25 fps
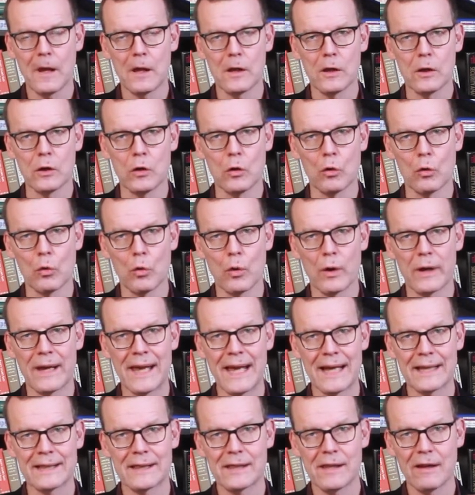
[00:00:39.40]
You
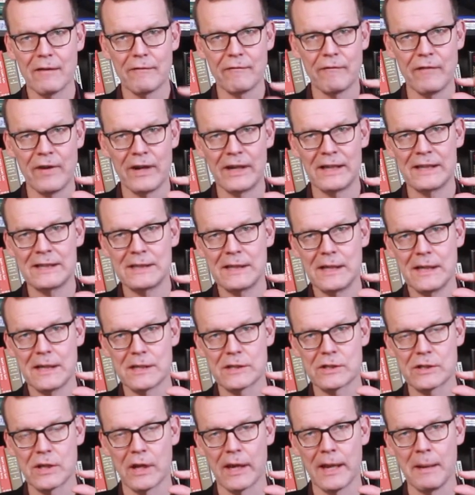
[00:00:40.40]
get very
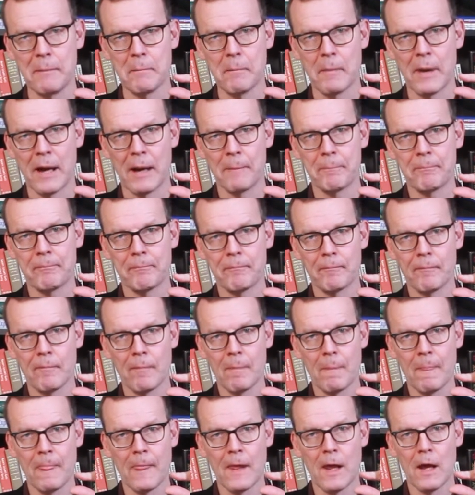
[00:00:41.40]
slim
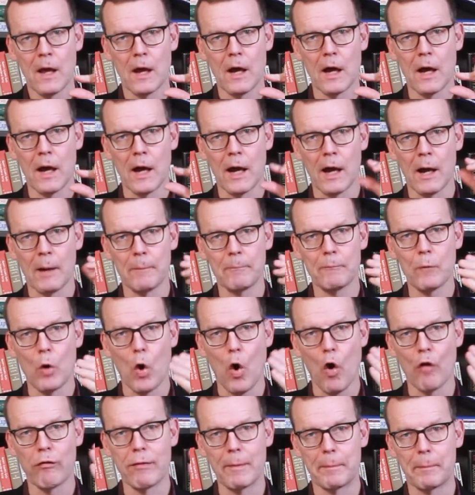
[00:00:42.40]

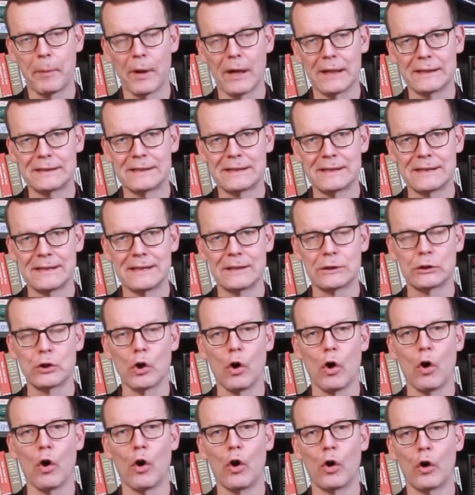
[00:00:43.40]
overprices,
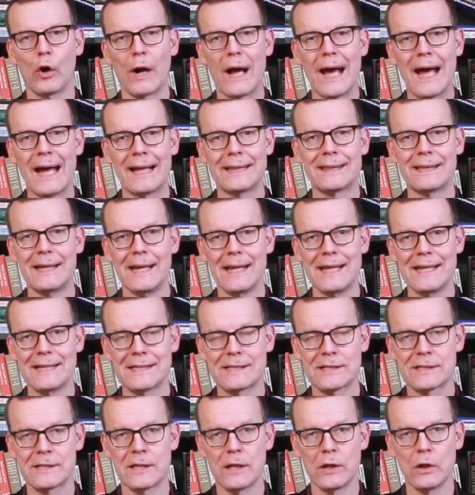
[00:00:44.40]
or at
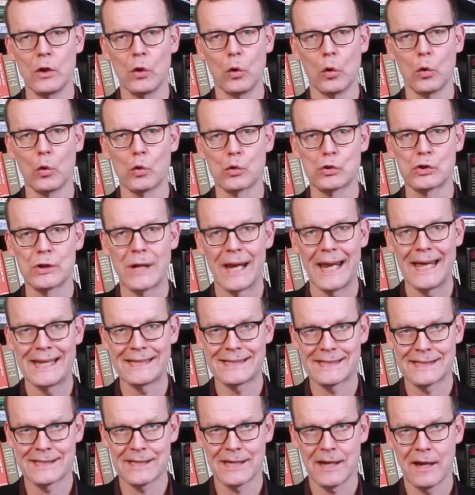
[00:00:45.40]
least you lose
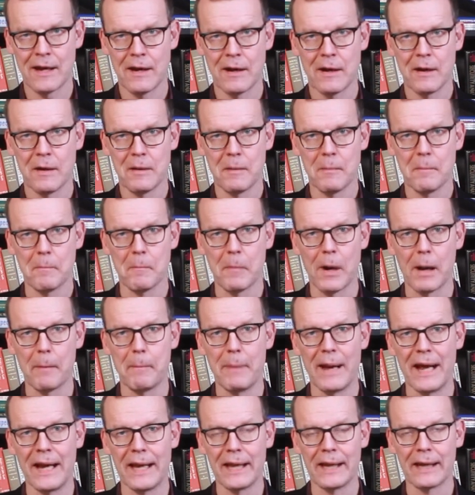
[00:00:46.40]
less by
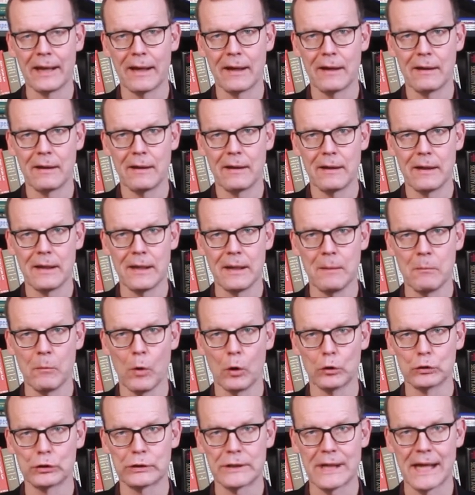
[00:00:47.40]
betting, in
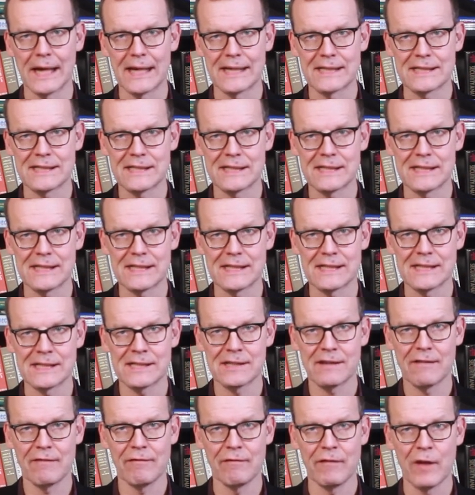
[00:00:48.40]
most cases,
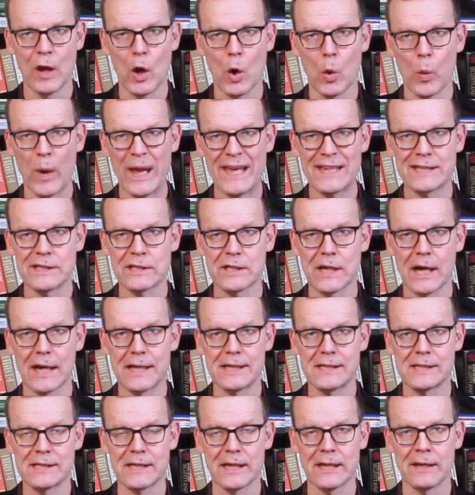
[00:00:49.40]
the away
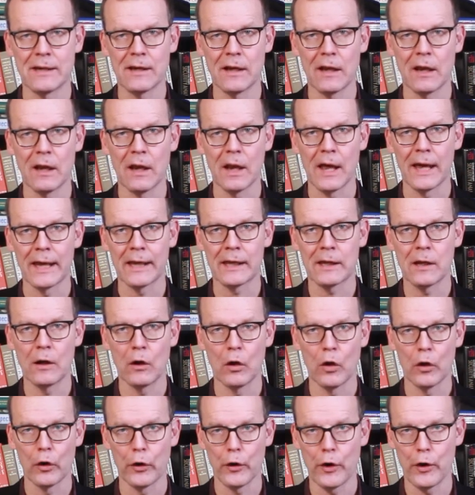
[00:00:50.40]
sides in like
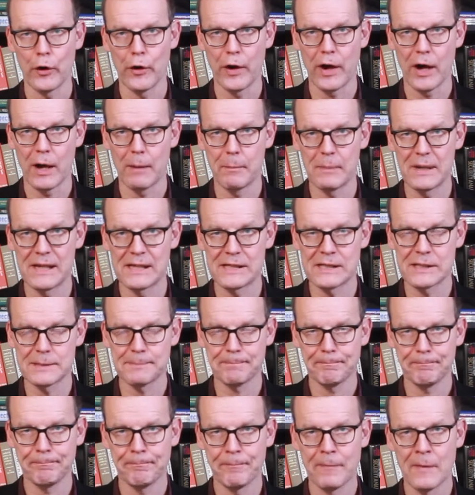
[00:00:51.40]
London derbies,
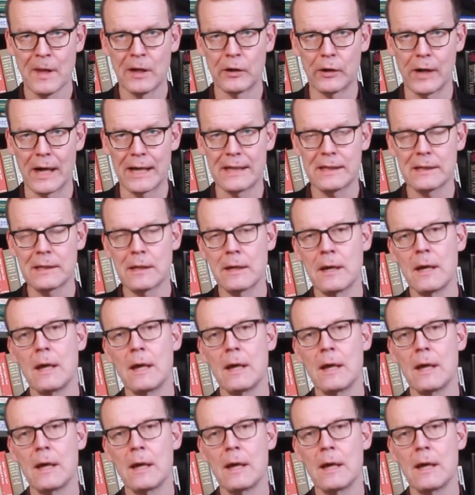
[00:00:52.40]
right?